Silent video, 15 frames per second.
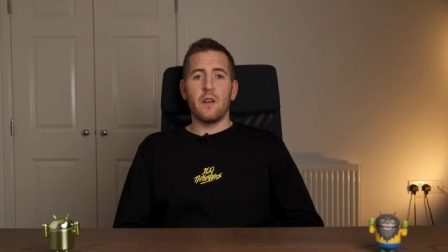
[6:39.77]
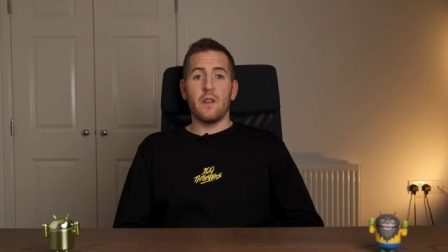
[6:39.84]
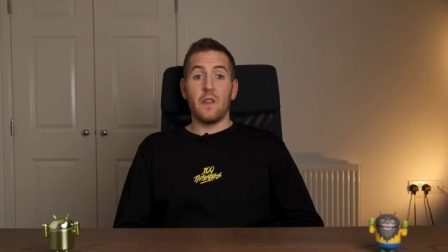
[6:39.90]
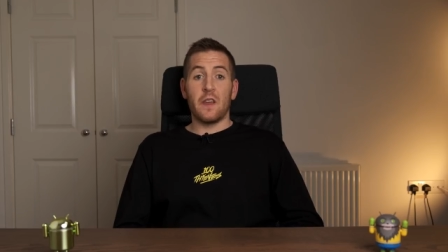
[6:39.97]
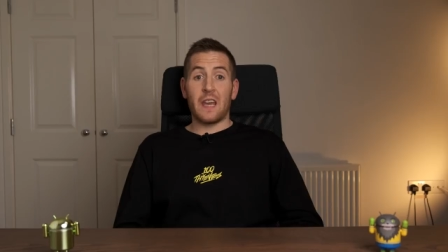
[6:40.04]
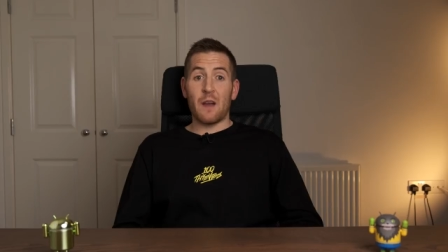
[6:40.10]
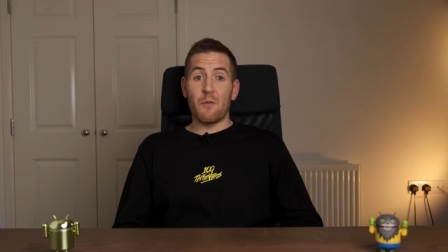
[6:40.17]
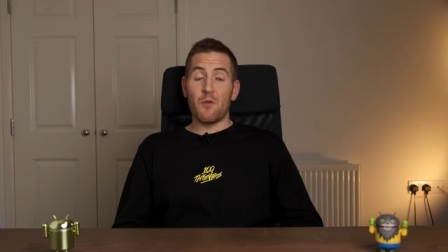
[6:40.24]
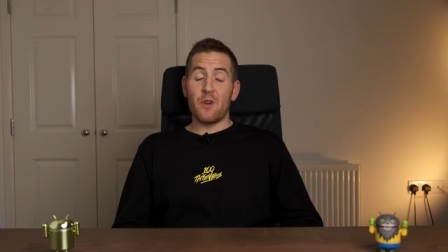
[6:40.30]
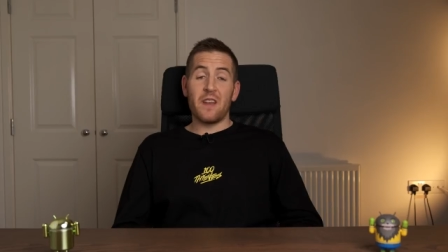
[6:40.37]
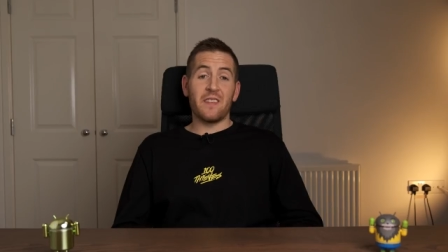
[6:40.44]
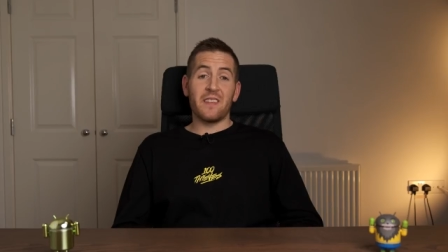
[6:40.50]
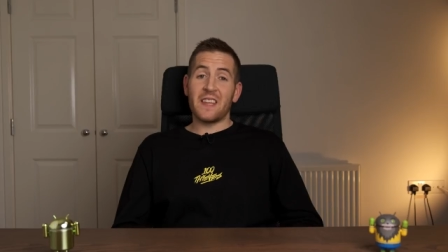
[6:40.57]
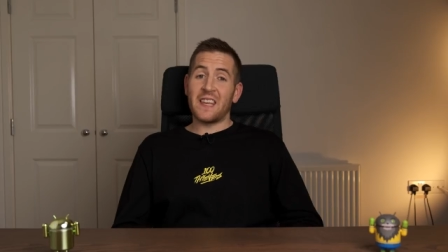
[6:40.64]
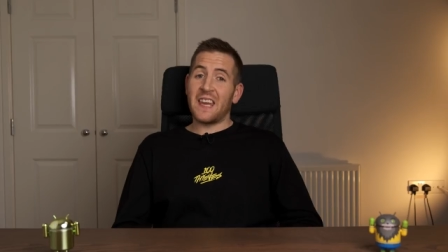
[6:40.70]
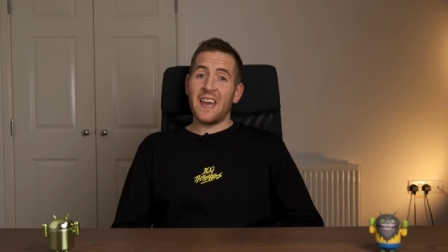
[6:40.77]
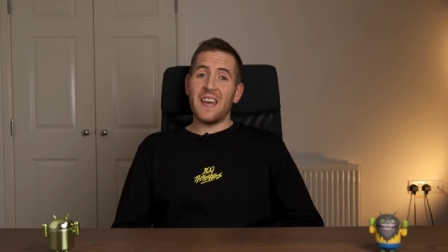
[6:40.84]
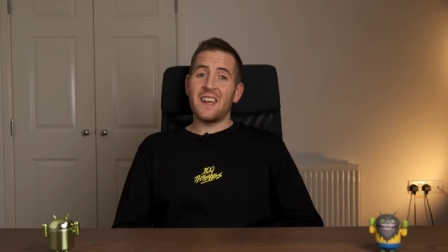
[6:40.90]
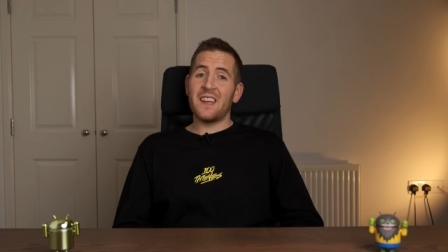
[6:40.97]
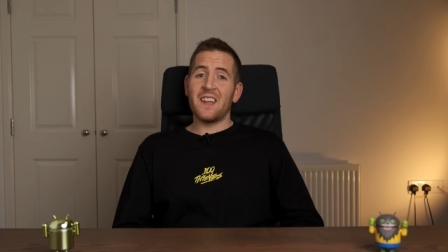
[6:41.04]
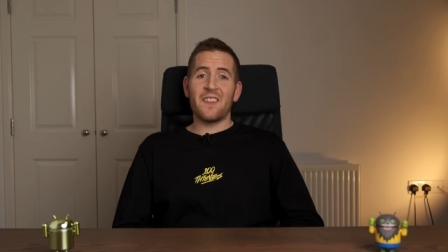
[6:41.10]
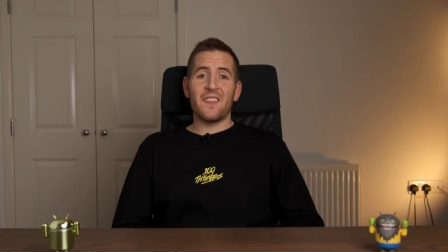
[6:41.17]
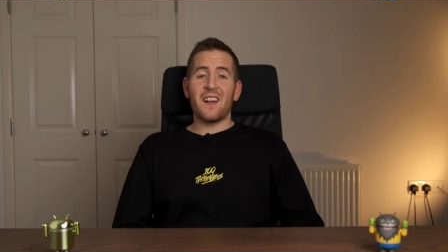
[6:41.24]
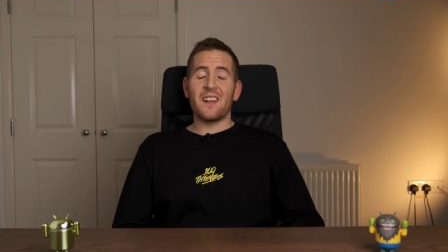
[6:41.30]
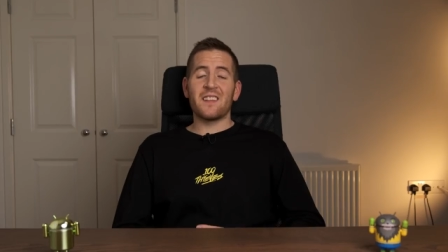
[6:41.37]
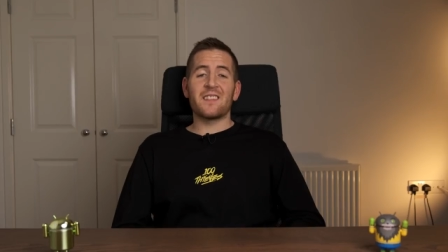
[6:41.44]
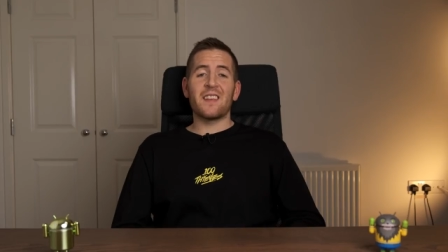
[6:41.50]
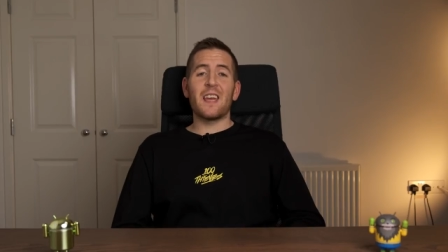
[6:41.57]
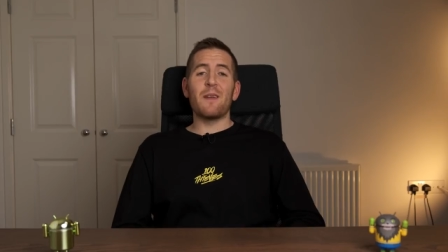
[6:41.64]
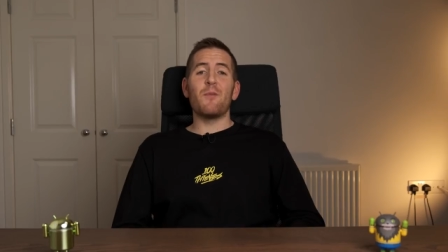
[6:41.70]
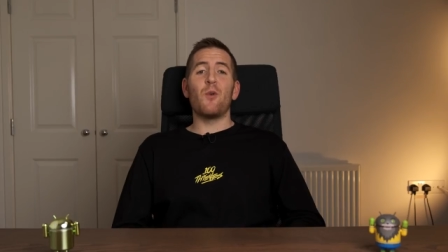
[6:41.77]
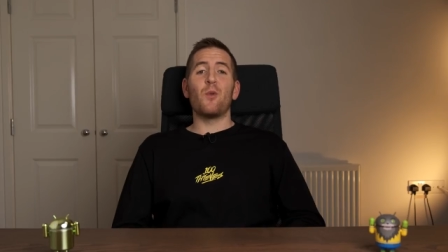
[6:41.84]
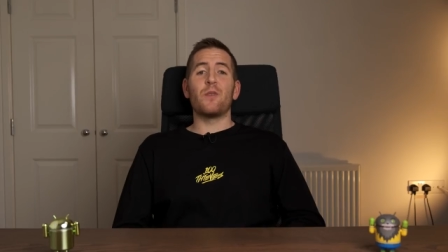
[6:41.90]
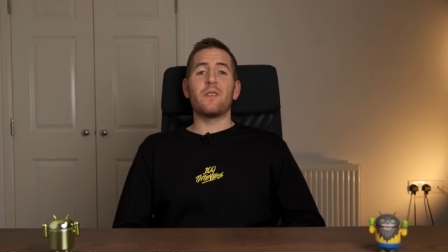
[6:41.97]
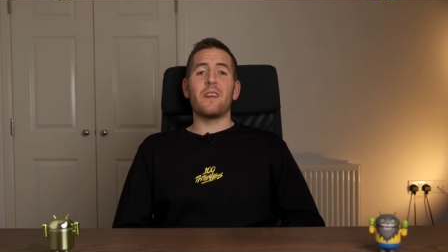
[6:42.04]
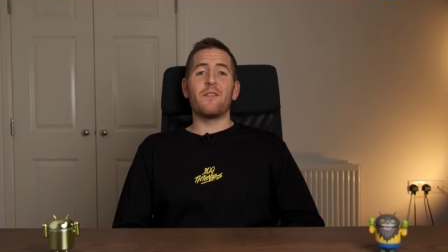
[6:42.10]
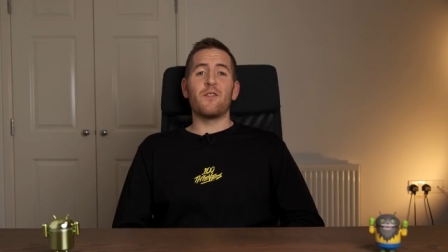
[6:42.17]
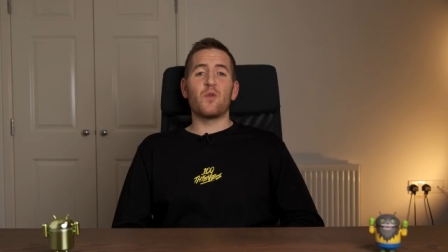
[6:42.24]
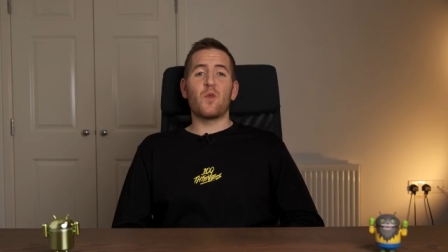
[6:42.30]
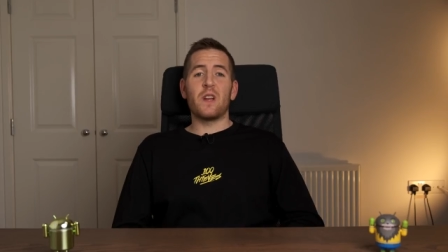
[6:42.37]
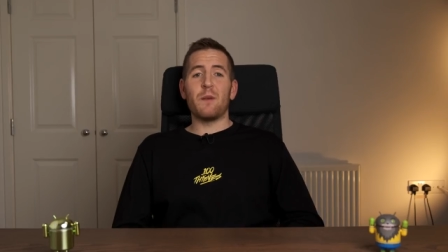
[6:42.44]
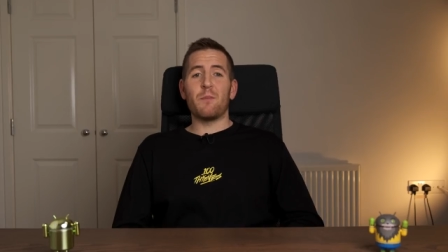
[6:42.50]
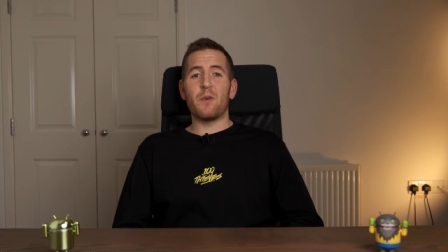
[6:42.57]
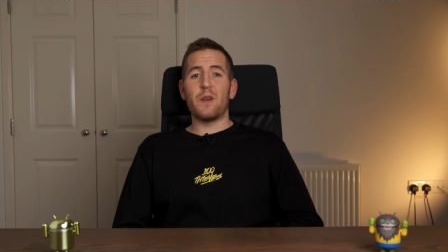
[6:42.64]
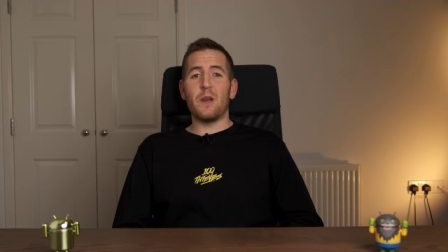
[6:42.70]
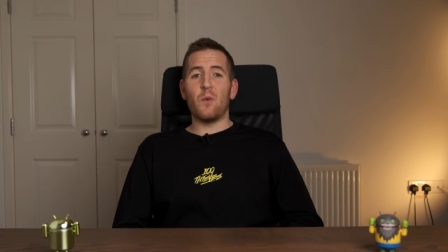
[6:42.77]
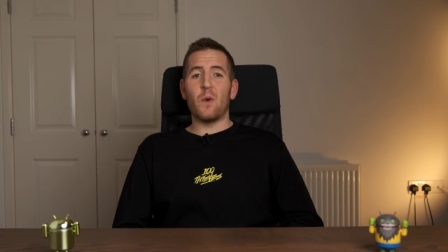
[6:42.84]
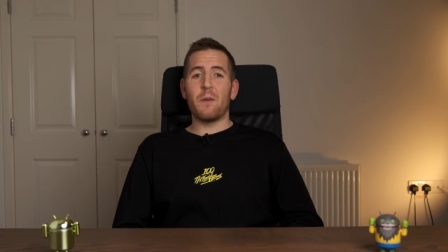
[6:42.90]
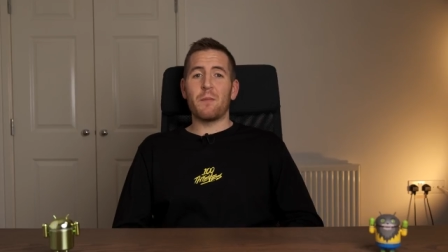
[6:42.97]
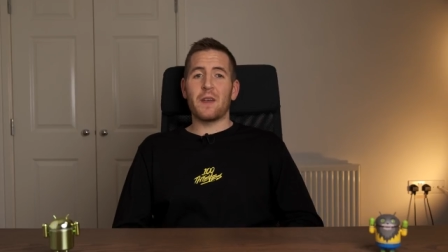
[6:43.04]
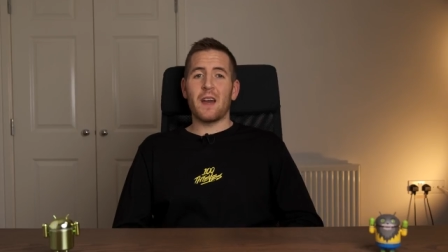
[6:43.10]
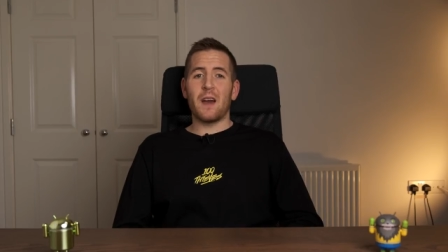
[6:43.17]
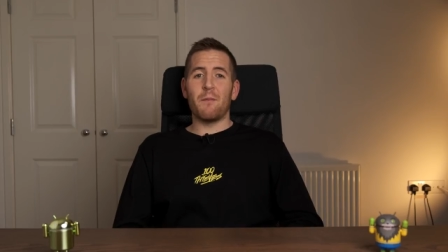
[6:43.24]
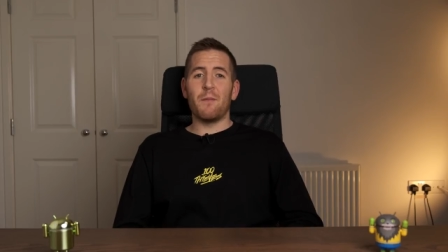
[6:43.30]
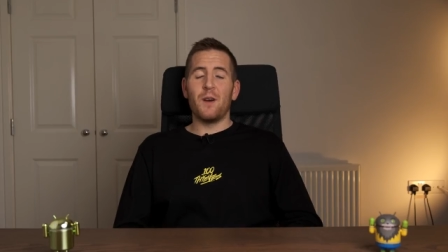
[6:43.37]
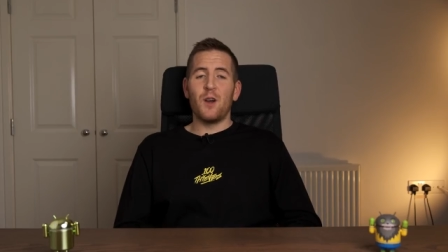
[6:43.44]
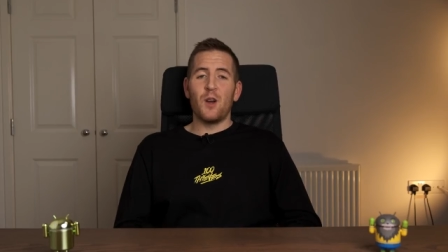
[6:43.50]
The camera is again that same old 720p webcam,